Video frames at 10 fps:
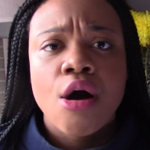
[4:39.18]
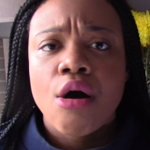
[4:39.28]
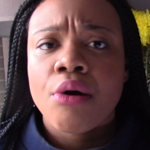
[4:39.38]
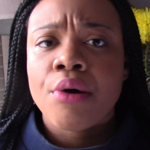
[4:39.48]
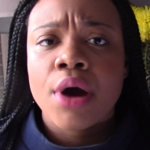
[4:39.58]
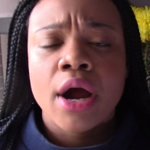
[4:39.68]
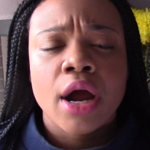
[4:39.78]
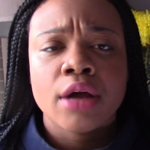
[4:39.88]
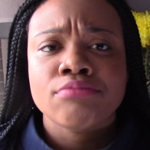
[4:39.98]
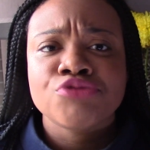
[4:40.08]

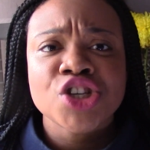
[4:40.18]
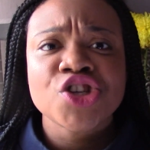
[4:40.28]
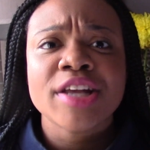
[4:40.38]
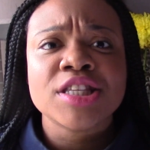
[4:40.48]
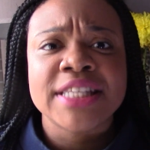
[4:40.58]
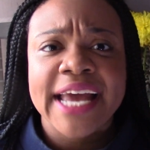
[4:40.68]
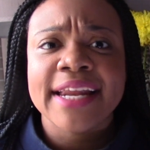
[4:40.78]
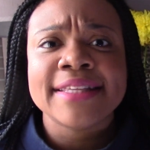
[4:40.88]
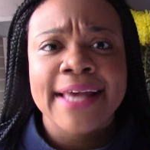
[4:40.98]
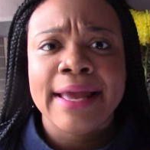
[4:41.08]
or just your
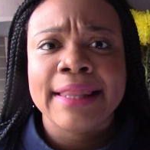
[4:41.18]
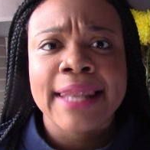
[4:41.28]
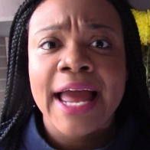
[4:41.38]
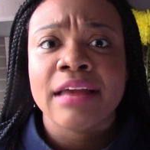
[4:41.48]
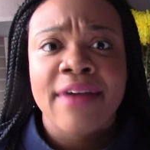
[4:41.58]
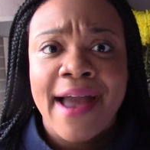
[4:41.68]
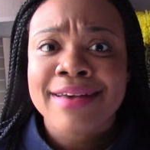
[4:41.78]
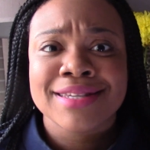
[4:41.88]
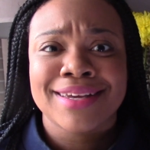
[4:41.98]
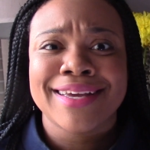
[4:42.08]
day-to-day life
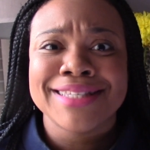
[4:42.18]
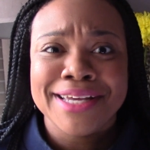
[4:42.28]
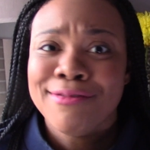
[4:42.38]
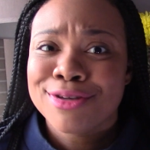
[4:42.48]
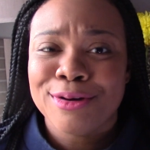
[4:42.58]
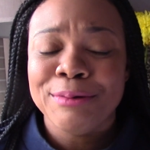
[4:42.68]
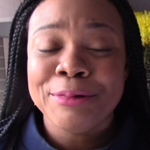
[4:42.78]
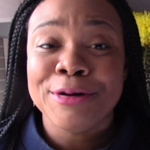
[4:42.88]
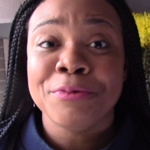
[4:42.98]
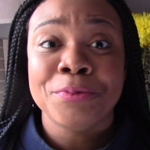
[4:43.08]
has to continue to go
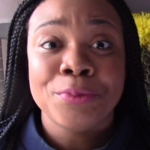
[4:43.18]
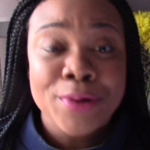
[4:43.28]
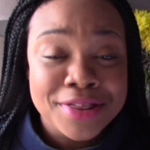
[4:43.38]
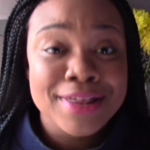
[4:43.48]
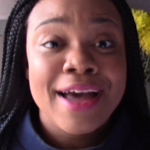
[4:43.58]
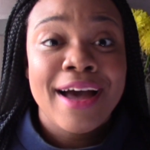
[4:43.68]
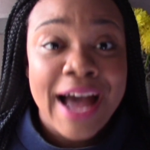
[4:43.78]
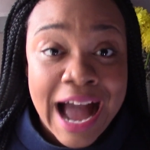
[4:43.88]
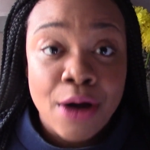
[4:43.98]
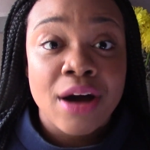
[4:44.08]
on
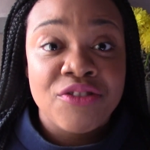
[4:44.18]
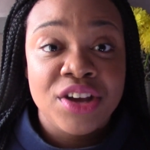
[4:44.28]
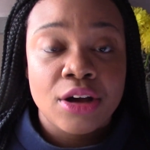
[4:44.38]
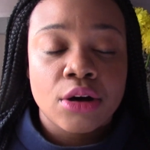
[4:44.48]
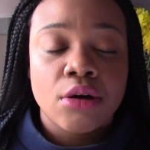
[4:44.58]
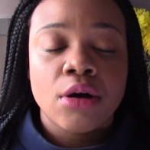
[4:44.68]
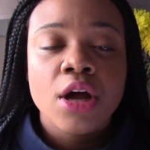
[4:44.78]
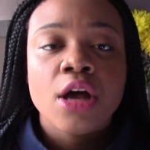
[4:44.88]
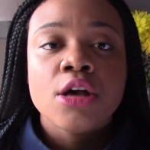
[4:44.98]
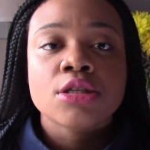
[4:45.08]
without a vehicle?
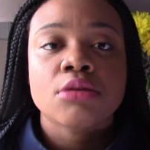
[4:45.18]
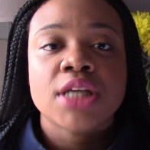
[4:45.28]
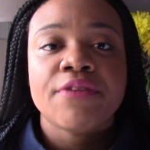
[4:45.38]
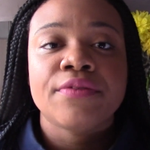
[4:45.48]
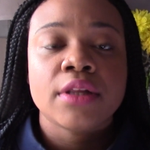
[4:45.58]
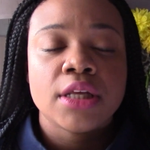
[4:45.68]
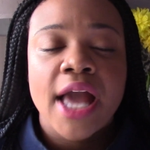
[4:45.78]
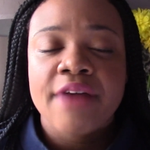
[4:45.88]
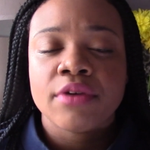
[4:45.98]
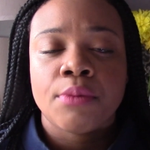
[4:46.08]
So definitely
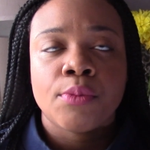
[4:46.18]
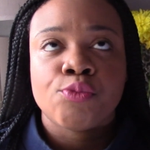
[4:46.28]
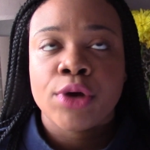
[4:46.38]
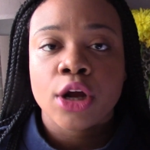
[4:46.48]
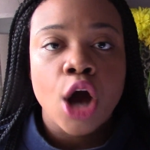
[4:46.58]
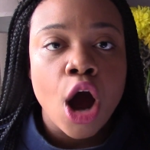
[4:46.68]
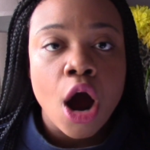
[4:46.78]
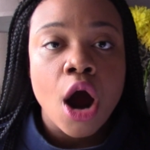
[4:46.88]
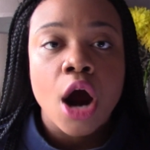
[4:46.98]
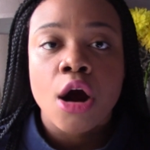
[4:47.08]
have to rent a
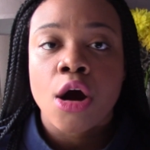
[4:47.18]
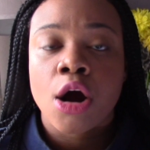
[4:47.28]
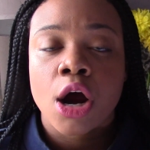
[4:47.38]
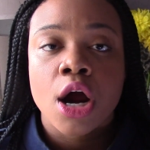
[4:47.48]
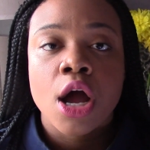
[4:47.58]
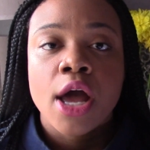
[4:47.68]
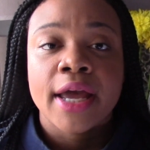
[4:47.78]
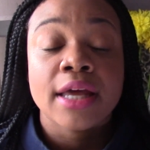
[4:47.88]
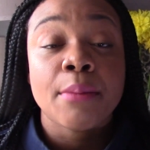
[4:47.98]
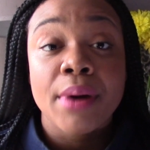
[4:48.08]
car or
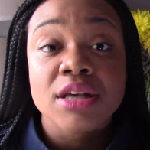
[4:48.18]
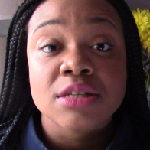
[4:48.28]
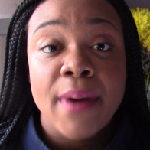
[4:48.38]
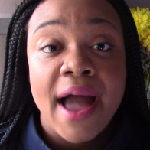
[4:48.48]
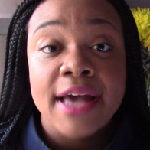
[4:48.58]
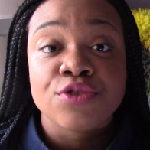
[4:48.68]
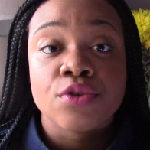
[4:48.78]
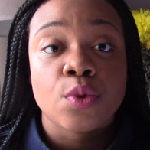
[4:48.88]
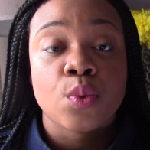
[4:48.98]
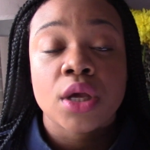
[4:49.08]
get a bus pass for
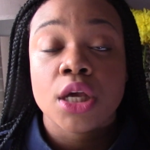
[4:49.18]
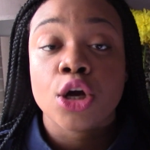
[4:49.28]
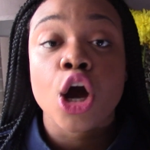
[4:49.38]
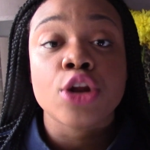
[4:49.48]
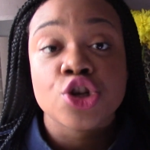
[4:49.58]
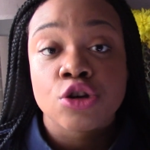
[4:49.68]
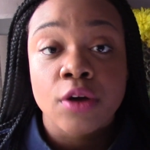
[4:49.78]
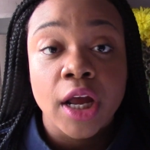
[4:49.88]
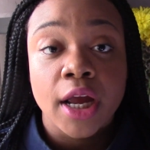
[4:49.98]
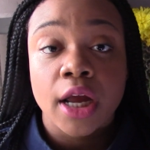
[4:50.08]
the week, or the
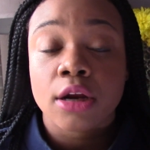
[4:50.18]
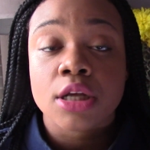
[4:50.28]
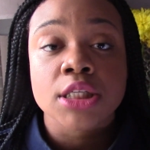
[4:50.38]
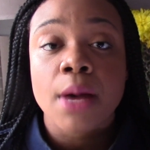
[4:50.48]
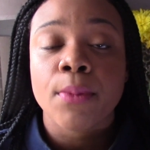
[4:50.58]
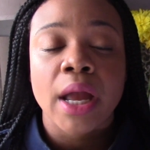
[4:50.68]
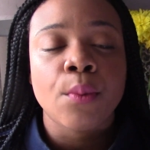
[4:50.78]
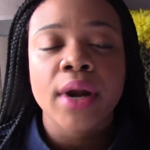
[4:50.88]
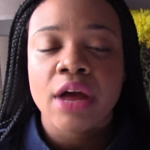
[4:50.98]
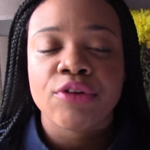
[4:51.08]
train or the subway,
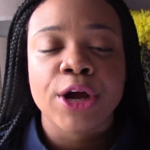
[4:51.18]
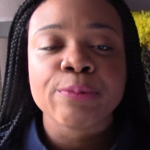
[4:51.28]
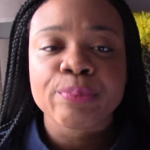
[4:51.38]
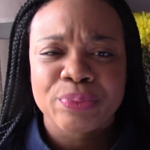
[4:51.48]
whatever.